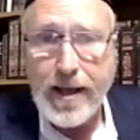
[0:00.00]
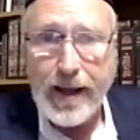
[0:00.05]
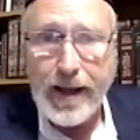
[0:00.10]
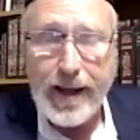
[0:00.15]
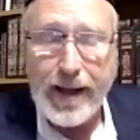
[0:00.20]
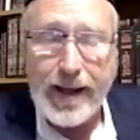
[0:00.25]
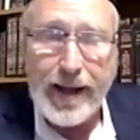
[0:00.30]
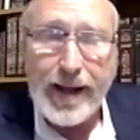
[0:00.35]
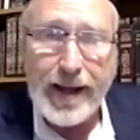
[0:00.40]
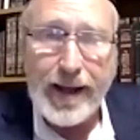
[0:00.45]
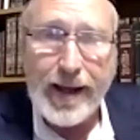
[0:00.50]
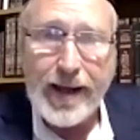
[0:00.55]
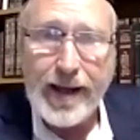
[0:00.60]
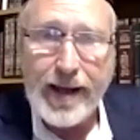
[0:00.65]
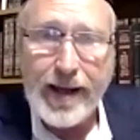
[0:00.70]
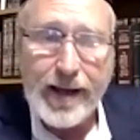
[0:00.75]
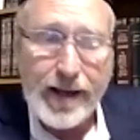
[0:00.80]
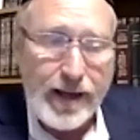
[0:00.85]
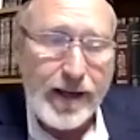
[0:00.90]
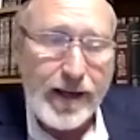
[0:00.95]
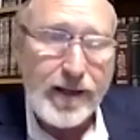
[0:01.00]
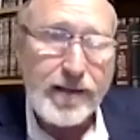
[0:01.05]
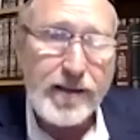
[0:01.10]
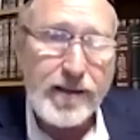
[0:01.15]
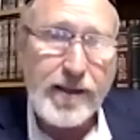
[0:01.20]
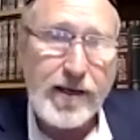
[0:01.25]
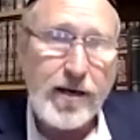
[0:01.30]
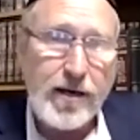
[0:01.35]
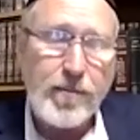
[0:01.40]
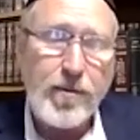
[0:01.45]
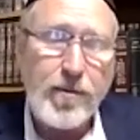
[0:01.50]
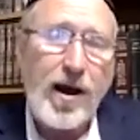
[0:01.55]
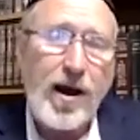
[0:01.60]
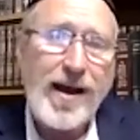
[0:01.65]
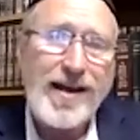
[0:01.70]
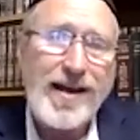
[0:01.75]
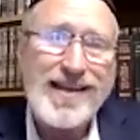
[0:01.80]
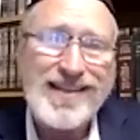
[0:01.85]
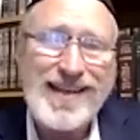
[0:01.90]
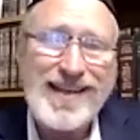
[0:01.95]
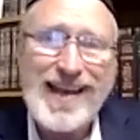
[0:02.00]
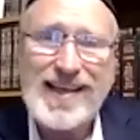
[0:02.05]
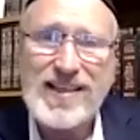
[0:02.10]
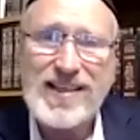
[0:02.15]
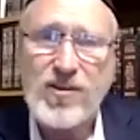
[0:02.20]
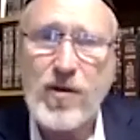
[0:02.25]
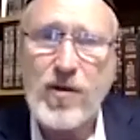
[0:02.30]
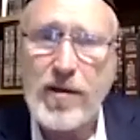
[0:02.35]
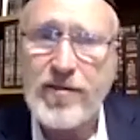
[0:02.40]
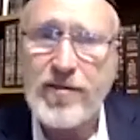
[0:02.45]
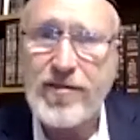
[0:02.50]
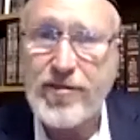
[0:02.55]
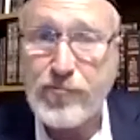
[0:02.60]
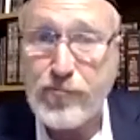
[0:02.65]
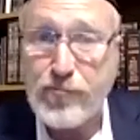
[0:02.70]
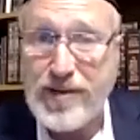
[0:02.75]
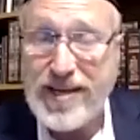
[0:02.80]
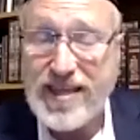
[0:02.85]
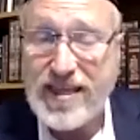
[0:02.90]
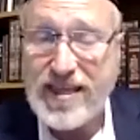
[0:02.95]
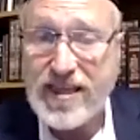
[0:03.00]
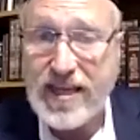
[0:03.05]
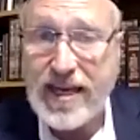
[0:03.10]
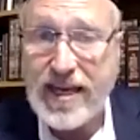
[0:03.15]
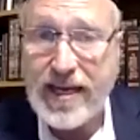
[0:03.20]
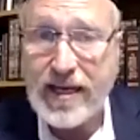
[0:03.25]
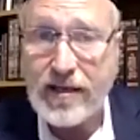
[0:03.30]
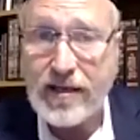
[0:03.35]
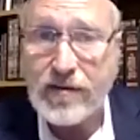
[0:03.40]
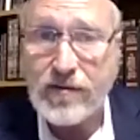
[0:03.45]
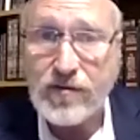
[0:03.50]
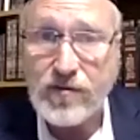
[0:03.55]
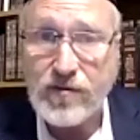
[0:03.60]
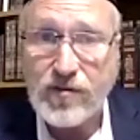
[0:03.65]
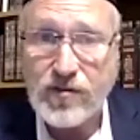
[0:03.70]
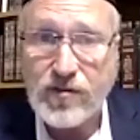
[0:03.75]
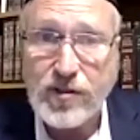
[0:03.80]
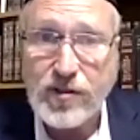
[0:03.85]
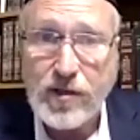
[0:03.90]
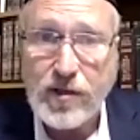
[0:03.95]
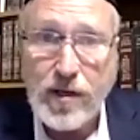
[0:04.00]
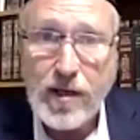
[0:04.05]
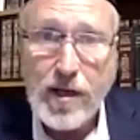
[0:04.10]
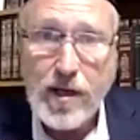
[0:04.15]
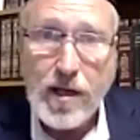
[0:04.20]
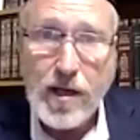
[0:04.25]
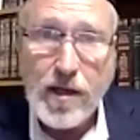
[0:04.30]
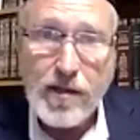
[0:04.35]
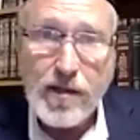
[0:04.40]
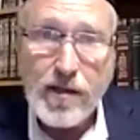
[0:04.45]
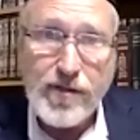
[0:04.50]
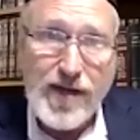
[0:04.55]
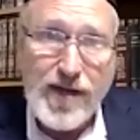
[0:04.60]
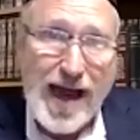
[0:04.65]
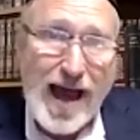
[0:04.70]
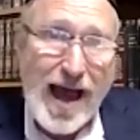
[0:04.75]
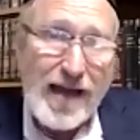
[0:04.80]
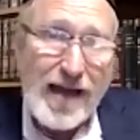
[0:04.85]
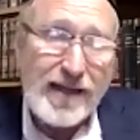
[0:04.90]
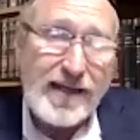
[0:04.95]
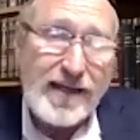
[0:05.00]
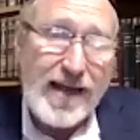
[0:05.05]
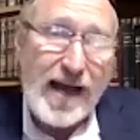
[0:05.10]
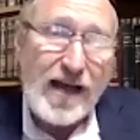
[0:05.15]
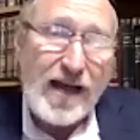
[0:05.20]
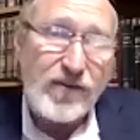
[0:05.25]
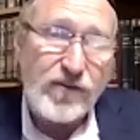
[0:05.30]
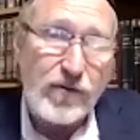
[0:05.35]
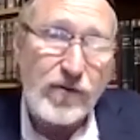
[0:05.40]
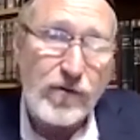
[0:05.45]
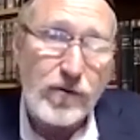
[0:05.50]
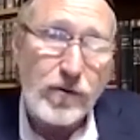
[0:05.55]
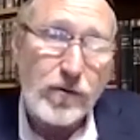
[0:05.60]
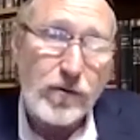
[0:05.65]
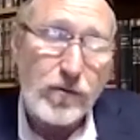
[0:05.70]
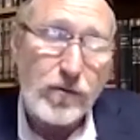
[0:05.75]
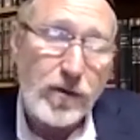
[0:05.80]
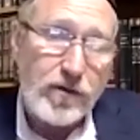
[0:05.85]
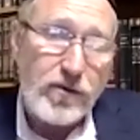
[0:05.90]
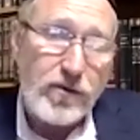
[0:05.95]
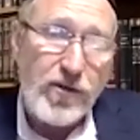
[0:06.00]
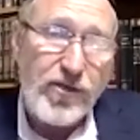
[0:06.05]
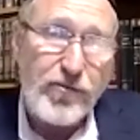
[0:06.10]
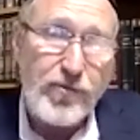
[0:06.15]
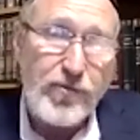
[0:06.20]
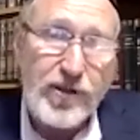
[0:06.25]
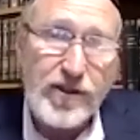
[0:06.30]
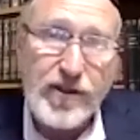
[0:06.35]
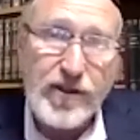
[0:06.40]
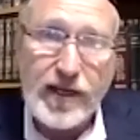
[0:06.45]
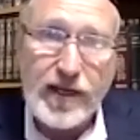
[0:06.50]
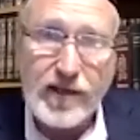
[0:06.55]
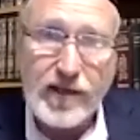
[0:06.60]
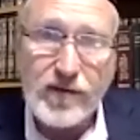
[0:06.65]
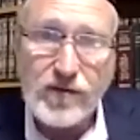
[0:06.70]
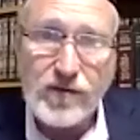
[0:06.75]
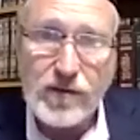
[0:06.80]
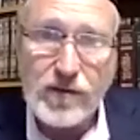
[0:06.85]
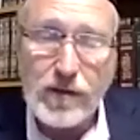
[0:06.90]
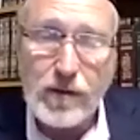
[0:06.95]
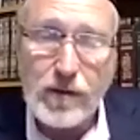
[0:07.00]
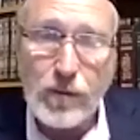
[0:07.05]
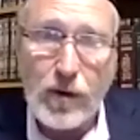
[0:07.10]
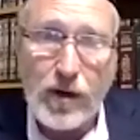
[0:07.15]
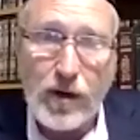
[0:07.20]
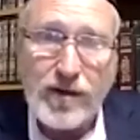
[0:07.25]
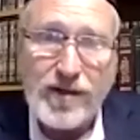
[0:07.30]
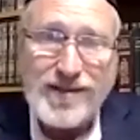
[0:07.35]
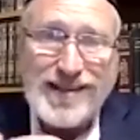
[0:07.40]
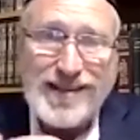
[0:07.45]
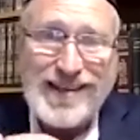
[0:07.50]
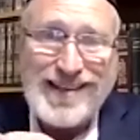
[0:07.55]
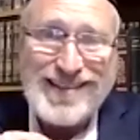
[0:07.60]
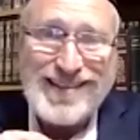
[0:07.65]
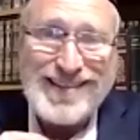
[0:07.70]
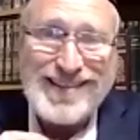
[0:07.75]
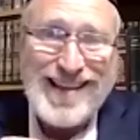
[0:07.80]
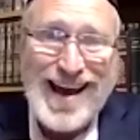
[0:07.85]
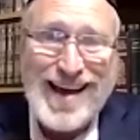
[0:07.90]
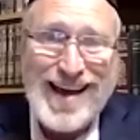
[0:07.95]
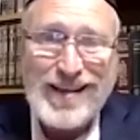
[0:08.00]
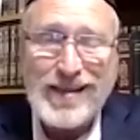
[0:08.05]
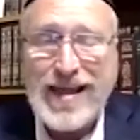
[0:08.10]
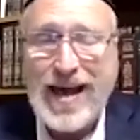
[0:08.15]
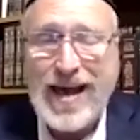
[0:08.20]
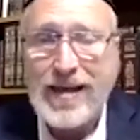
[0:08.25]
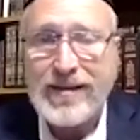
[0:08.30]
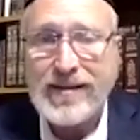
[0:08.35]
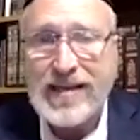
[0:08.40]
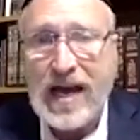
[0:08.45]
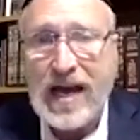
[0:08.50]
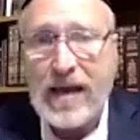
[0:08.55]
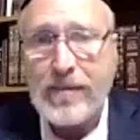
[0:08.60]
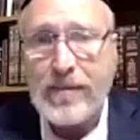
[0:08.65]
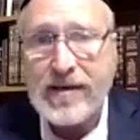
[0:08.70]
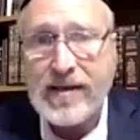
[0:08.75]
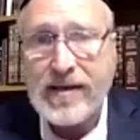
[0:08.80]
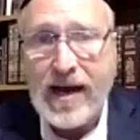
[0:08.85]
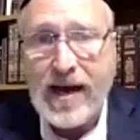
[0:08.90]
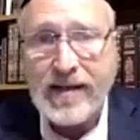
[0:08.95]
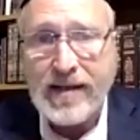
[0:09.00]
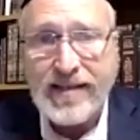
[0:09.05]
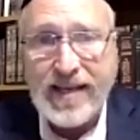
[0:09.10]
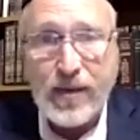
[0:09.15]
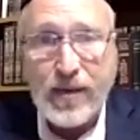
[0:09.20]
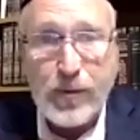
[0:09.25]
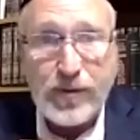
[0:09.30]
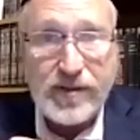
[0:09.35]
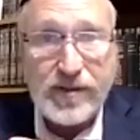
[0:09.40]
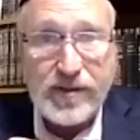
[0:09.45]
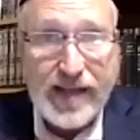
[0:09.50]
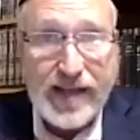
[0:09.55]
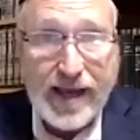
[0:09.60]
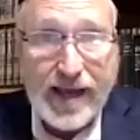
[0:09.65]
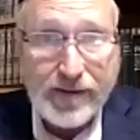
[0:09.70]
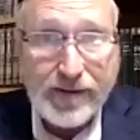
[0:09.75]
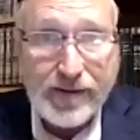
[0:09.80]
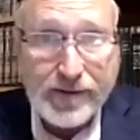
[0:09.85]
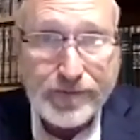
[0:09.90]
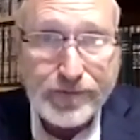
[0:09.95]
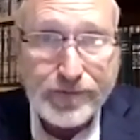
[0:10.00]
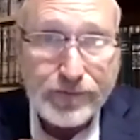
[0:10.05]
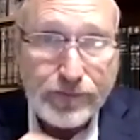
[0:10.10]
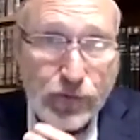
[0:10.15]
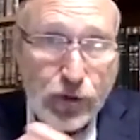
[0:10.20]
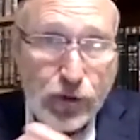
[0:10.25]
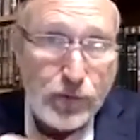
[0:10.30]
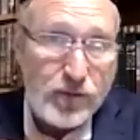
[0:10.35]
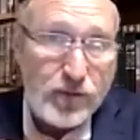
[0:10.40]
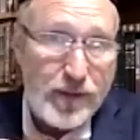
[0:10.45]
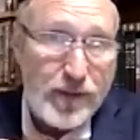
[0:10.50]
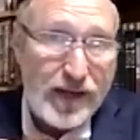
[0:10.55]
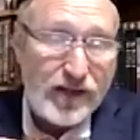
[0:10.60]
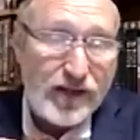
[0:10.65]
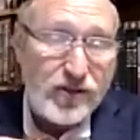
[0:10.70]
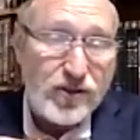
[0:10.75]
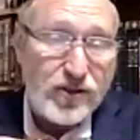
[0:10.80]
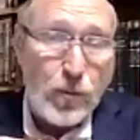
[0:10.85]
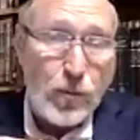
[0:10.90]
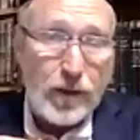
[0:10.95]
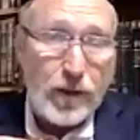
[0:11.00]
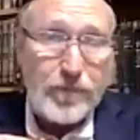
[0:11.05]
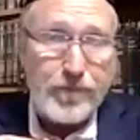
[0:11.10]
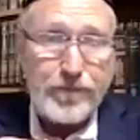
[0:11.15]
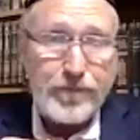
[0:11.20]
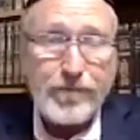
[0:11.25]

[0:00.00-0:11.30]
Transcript: and thereby he takes on three things that he has to do. What are the three things? One is he is not allowed to come in contact with the dead. Tumas Mace. One.